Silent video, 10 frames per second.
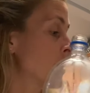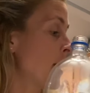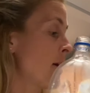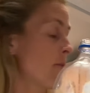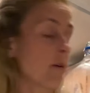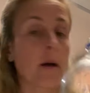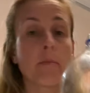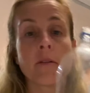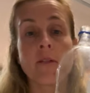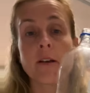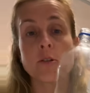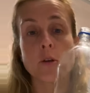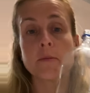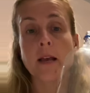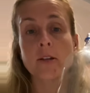I have a couple of ice
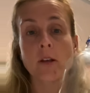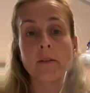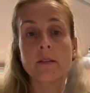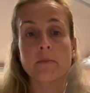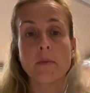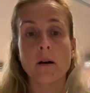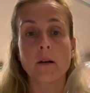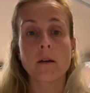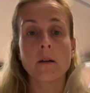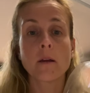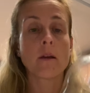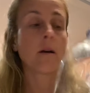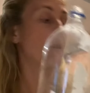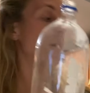cubes actually in this mug that